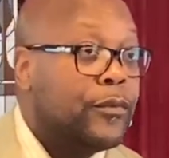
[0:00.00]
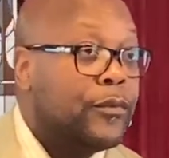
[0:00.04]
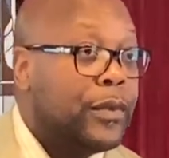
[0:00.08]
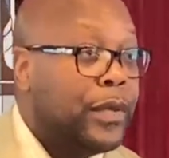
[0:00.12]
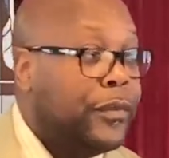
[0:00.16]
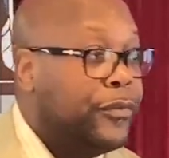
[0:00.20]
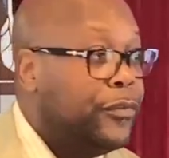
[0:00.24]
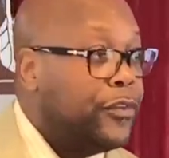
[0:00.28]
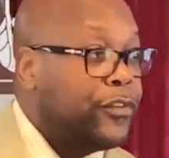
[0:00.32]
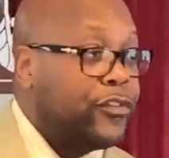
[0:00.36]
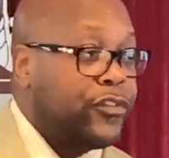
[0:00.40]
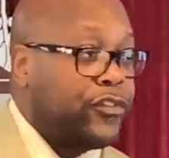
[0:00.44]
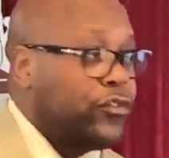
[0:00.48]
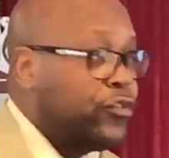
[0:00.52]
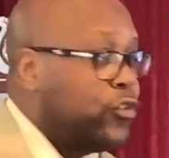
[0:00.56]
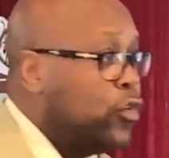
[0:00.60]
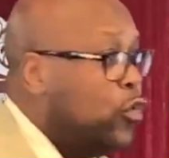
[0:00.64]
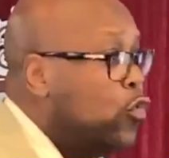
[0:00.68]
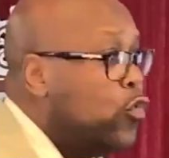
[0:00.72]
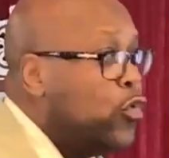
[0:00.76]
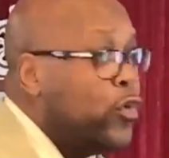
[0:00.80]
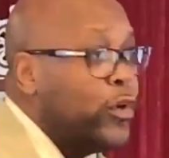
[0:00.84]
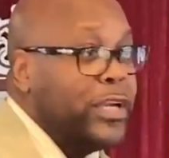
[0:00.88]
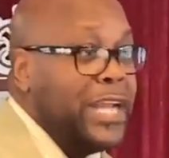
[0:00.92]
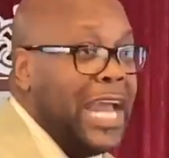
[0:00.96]
And the
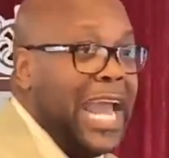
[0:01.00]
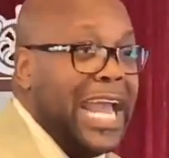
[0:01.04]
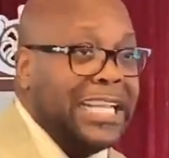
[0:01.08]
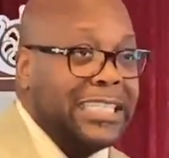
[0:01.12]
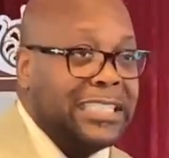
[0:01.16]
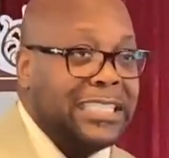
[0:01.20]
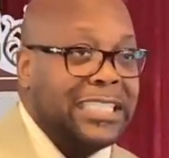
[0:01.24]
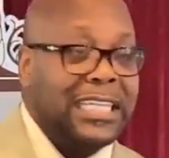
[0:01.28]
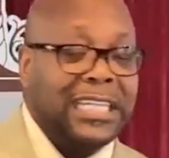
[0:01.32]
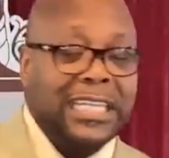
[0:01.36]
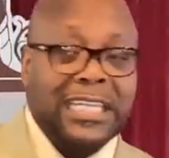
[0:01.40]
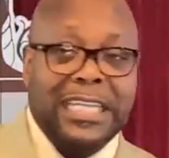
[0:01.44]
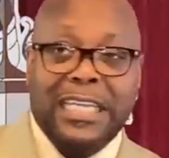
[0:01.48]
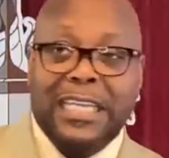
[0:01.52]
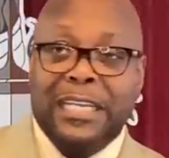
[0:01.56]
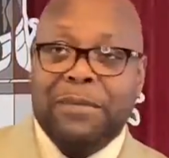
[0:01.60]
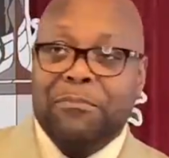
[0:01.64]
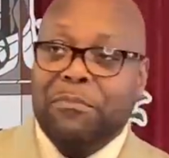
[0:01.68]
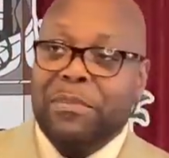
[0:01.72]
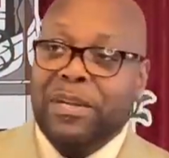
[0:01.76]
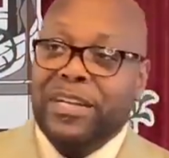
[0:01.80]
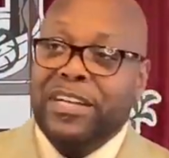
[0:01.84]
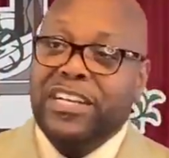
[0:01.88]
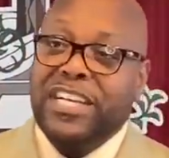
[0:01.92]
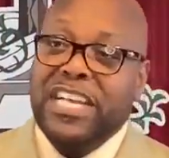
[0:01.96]
steward has
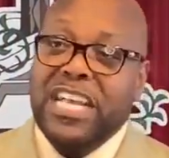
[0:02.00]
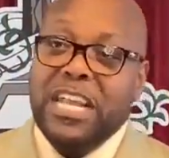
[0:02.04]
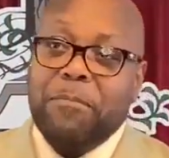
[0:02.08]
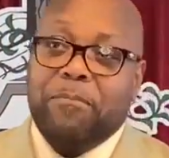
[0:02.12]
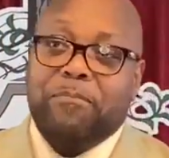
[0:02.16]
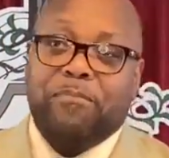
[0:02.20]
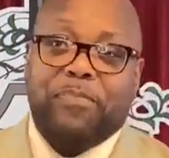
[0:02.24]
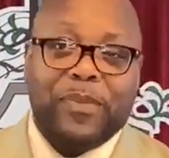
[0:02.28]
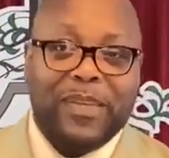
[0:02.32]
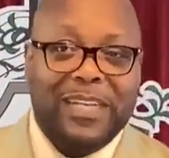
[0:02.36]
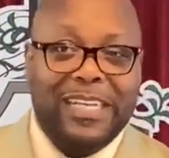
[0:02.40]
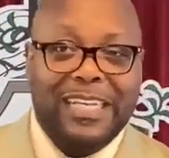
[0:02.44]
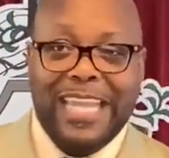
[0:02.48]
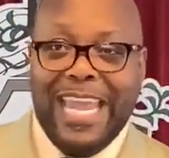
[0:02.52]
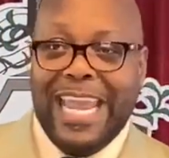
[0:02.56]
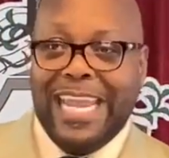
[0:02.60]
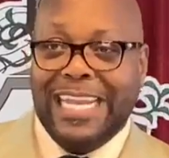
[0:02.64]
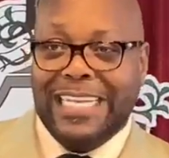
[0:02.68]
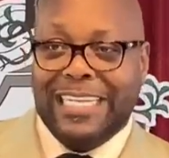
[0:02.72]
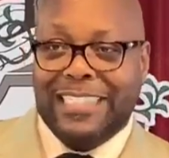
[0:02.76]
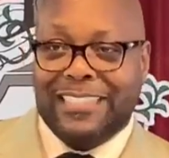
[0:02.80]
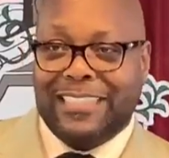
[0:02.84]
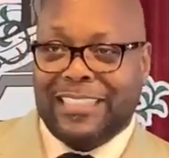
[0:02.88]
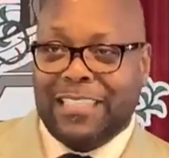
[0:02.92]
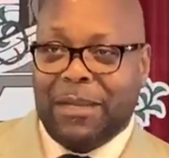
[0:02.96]

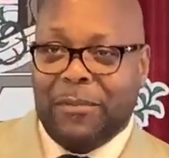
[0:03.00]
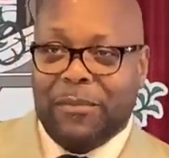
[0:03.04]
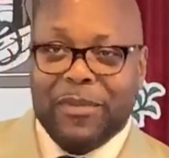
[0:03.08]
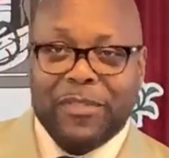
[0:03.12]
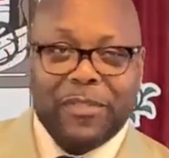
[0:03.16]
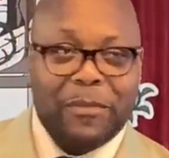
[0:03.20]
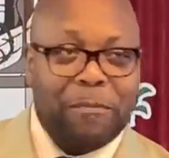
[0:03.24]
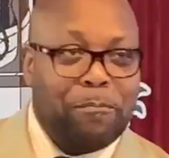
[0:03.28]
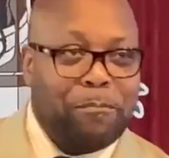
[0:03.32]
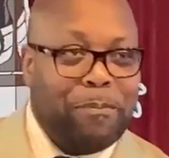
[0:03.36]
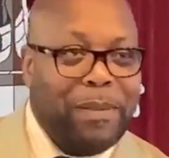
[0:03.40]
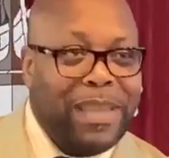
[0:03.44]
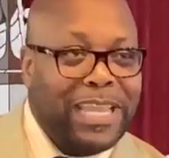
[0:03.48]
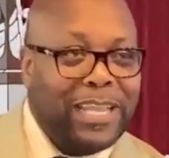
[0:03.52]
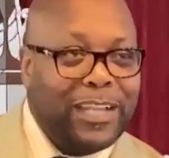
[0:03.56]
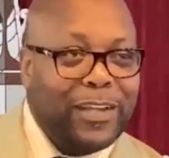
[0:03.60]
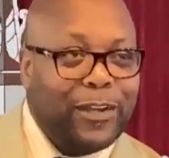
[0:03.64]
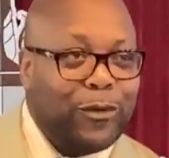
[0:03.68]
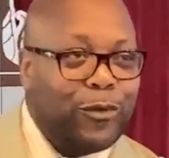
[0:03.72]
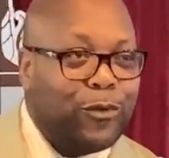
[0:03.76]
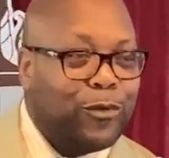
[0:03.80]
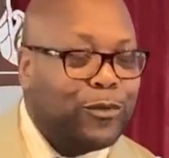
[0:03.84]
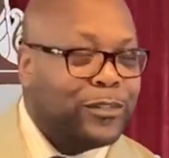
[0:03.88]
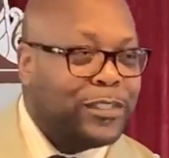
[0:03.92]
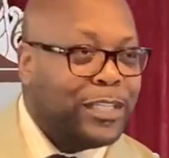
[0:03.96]
manipulated some of the
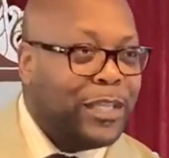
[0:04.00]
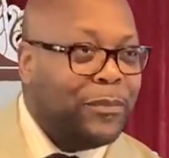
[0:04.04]
bills,